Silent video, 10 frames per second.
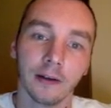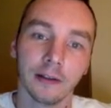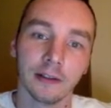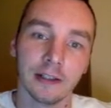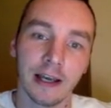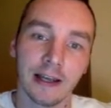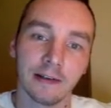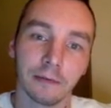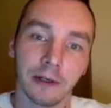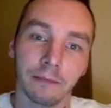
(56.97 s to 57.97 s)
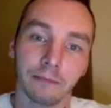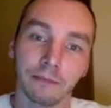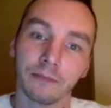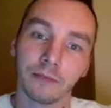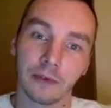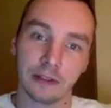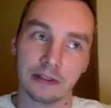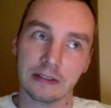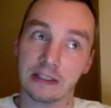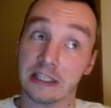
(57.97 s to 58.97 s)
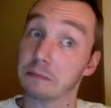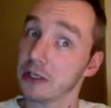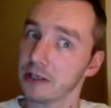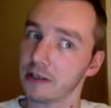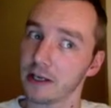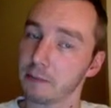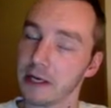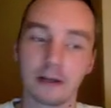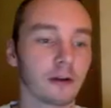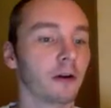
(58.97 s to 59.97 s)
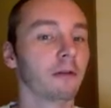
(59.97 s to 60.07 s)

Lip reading: Jan Willem Nijman of